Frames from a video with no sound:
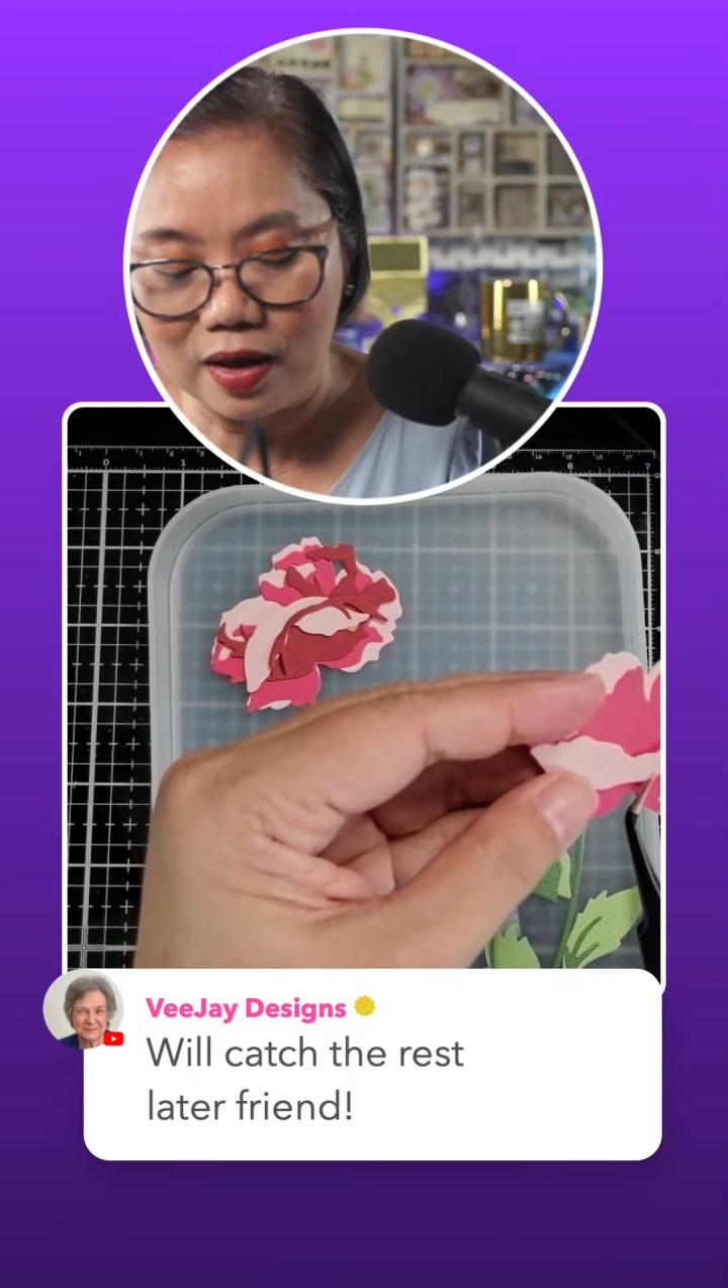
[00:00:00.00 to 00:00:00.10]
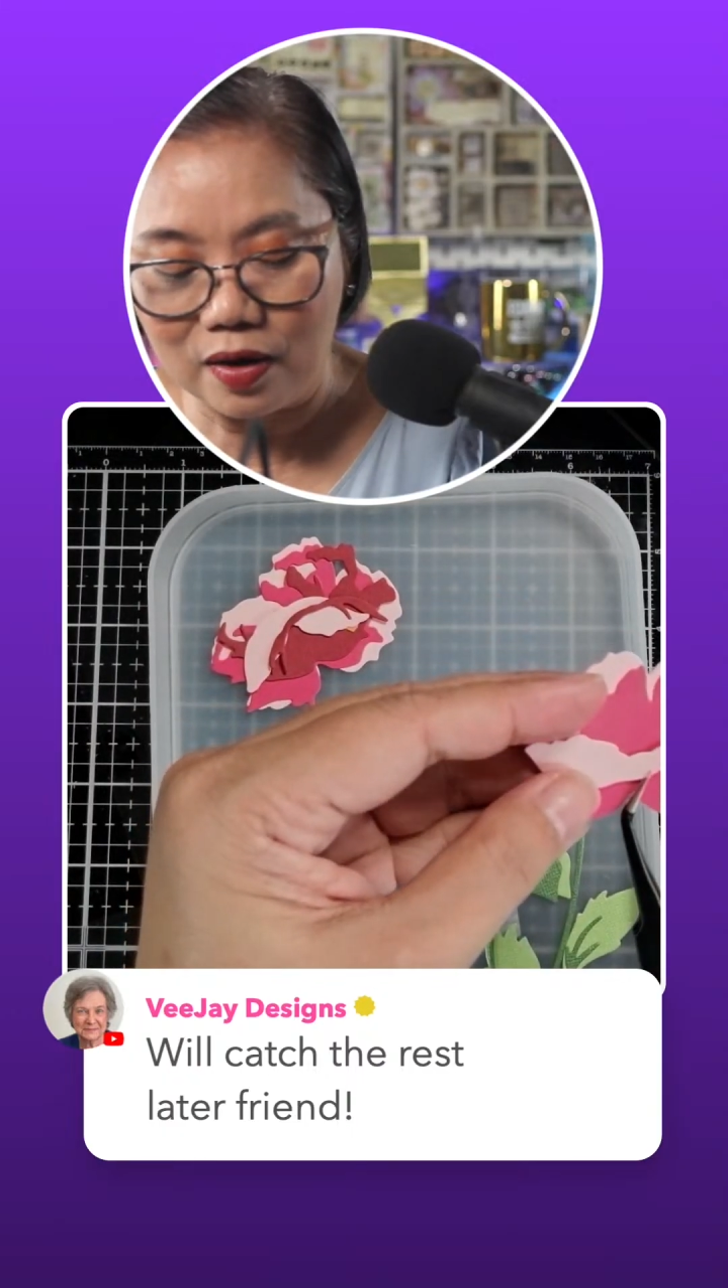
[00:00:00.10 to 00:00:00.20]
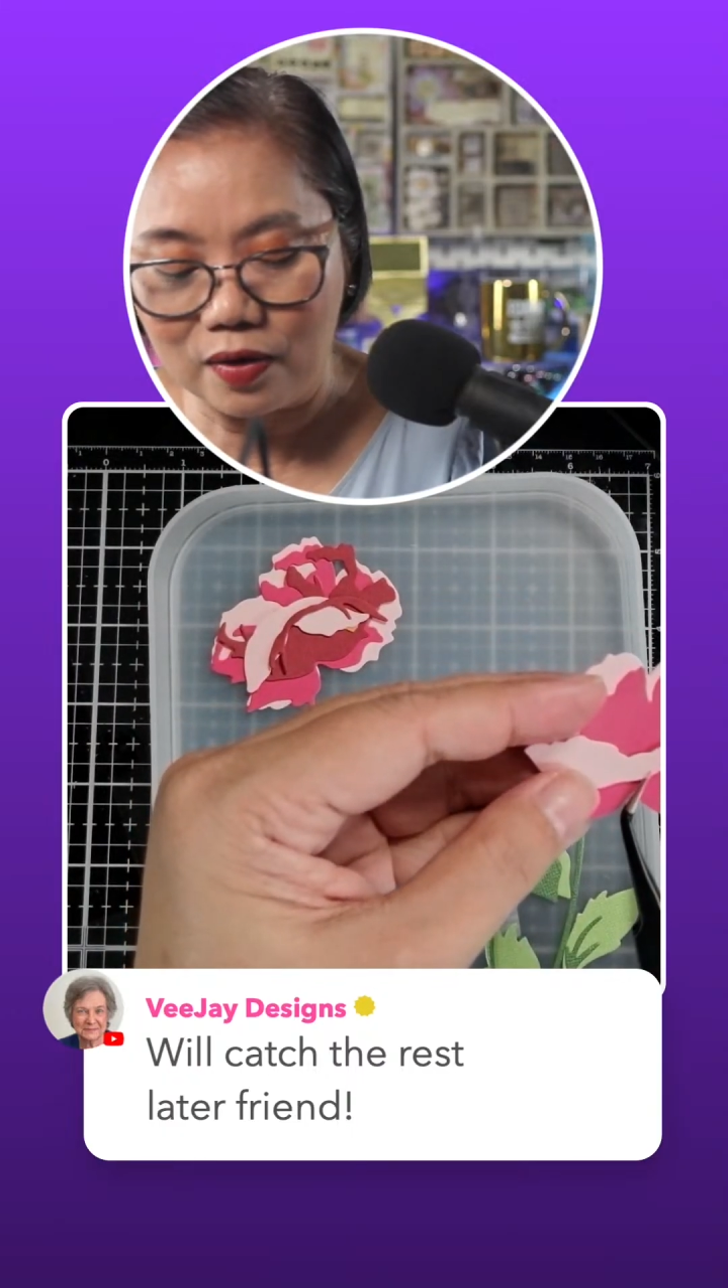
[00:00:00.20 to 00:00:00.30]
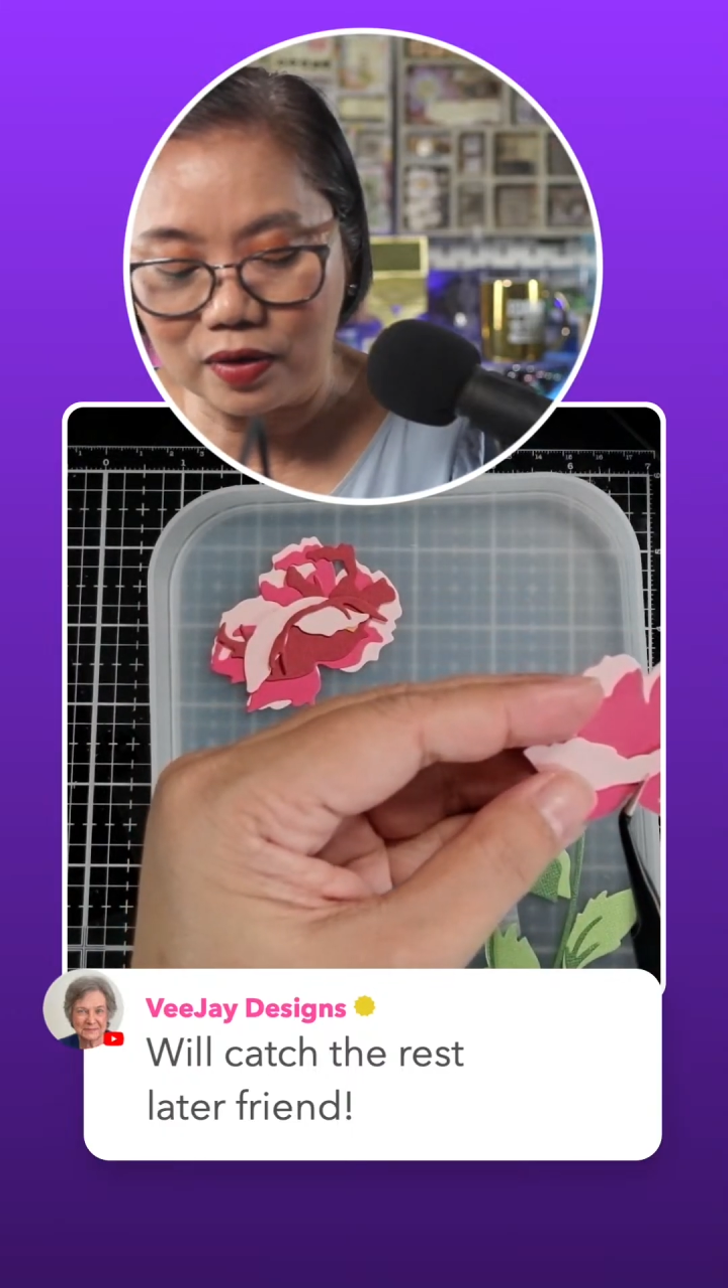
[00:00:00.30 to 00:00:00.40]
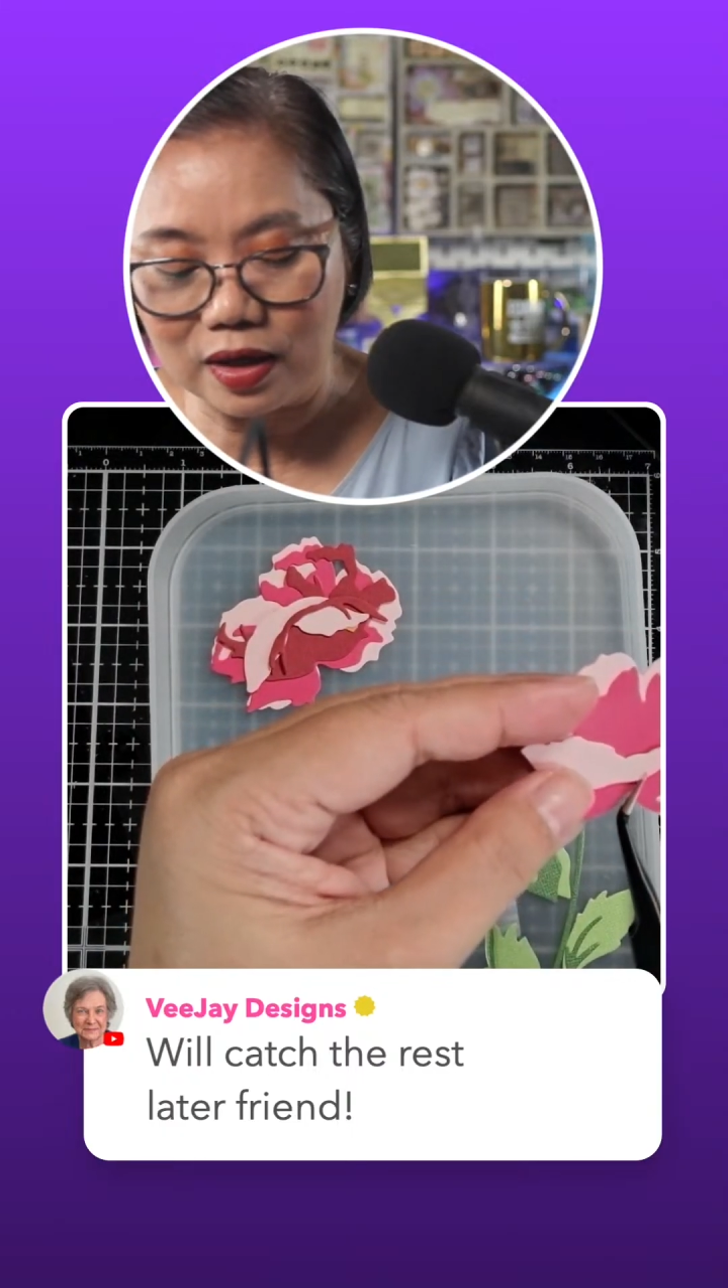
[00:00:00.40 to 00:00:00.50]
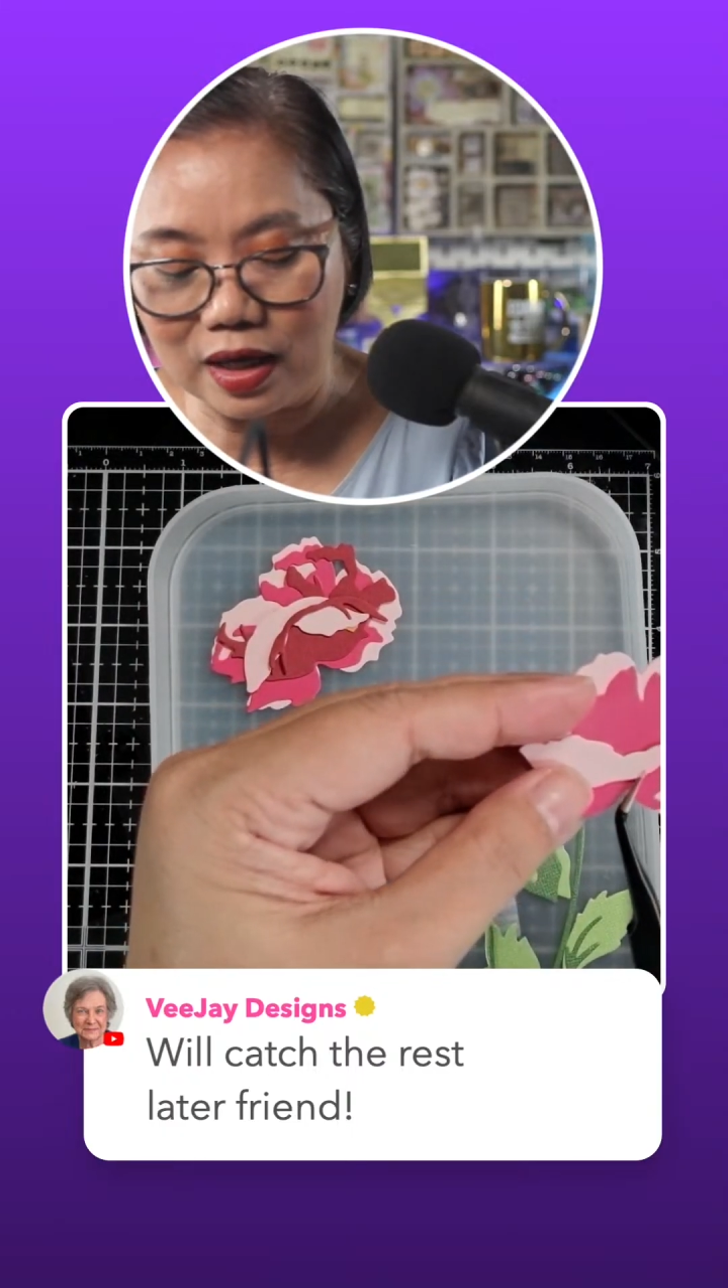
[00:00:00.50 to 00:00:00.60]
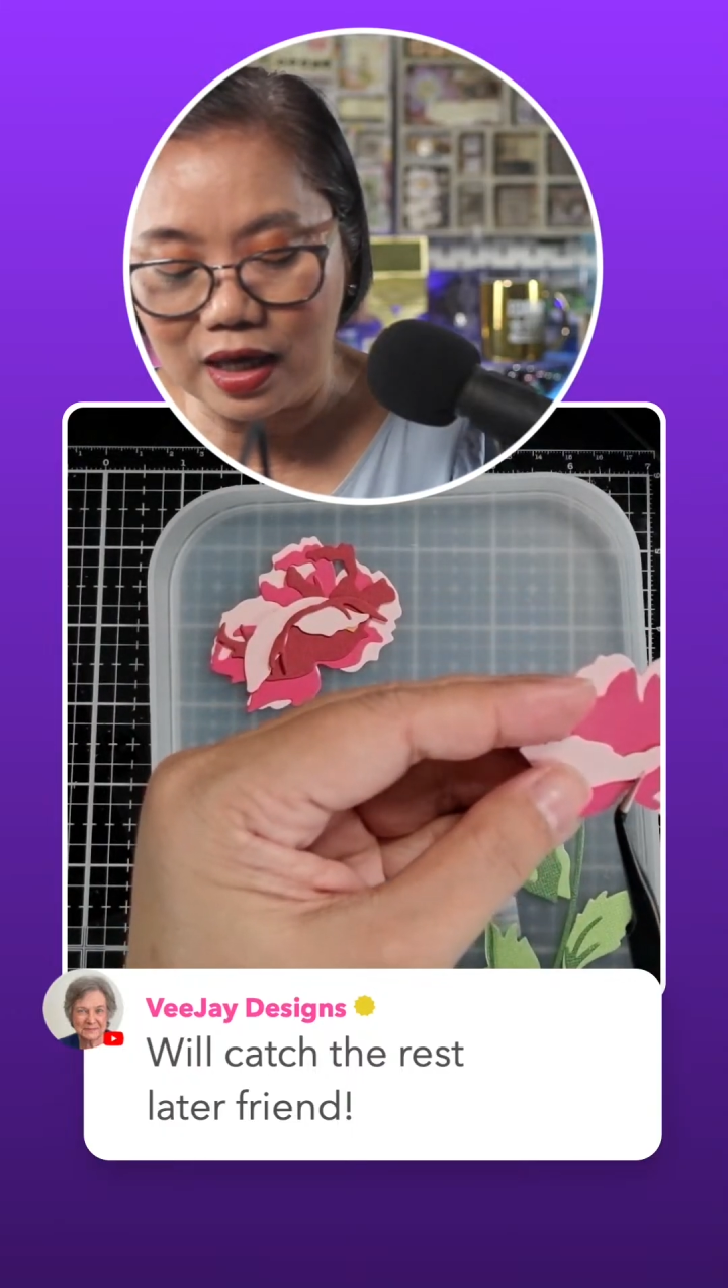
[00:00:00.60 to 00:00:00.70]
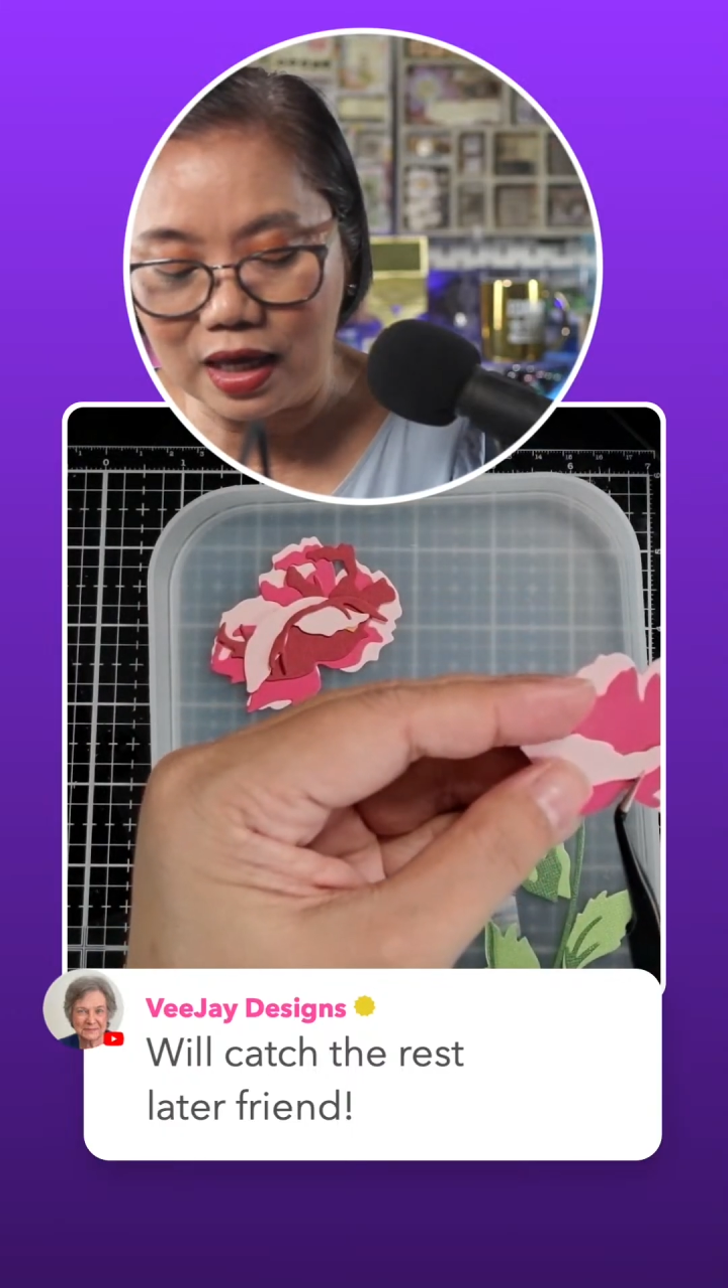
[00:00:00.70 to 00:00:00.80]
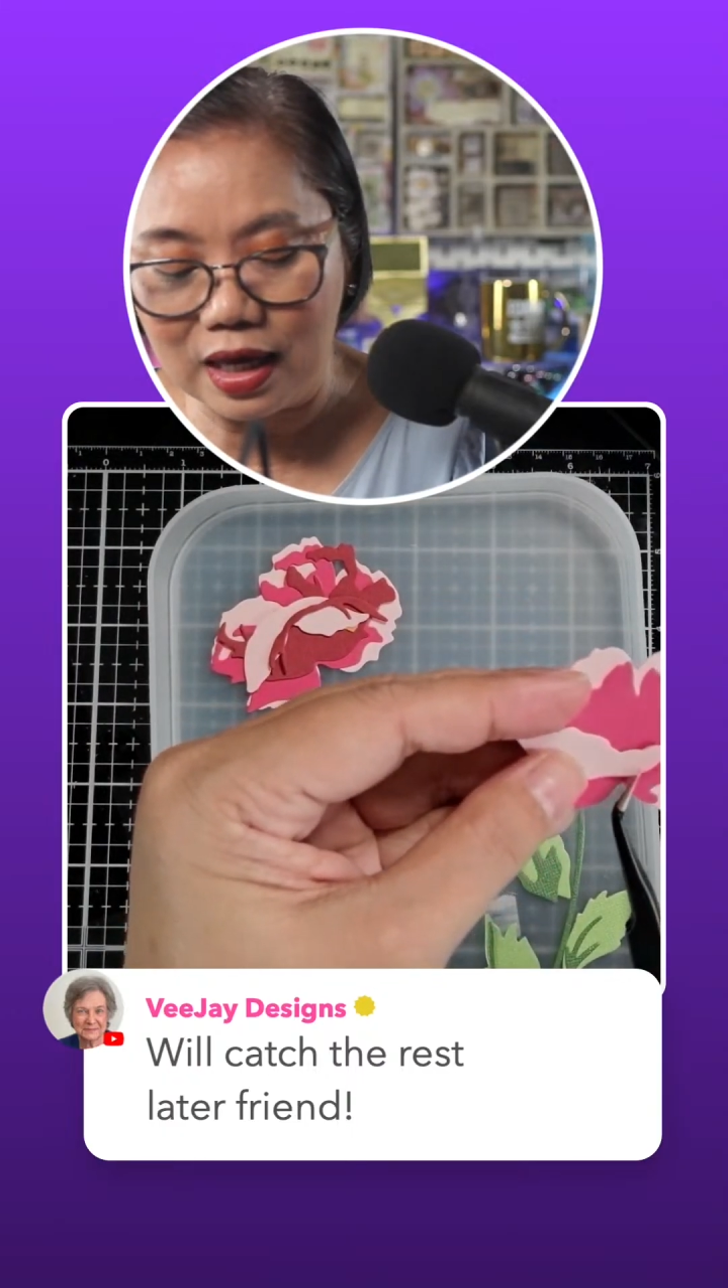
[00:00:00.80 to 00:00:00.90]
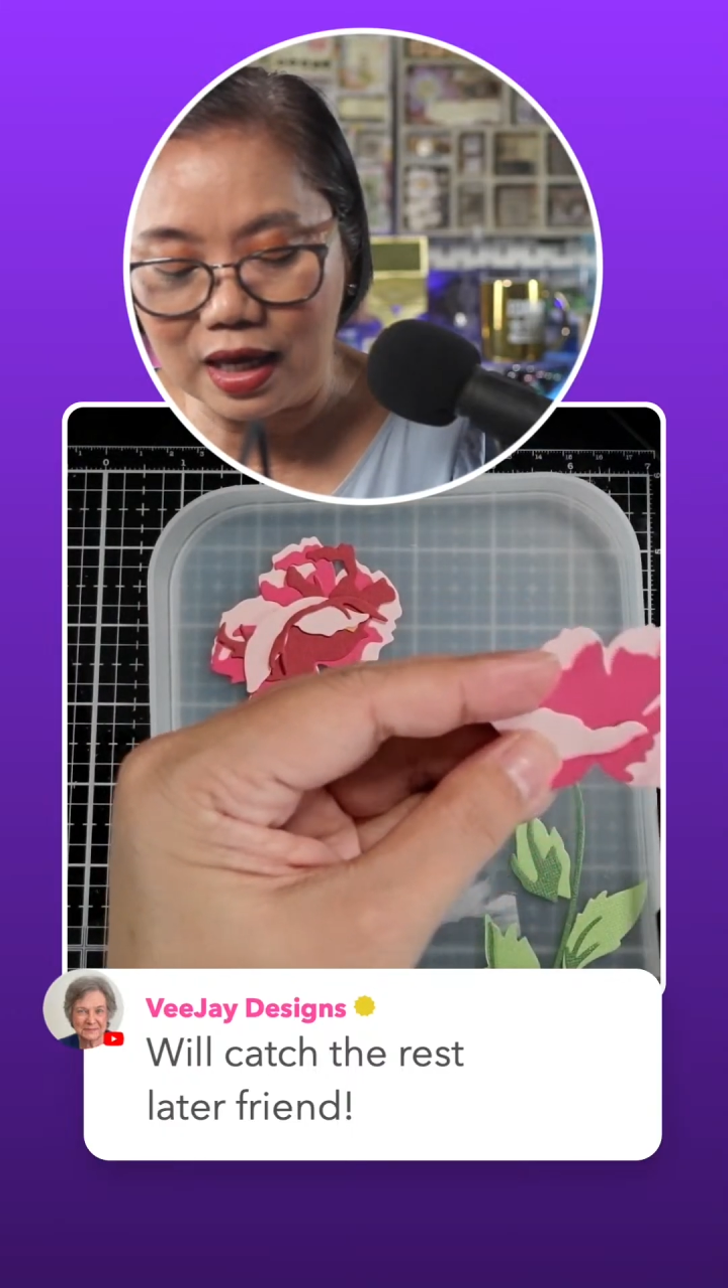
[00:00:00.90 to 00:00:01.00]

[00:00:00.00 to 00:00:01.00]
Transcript: okay,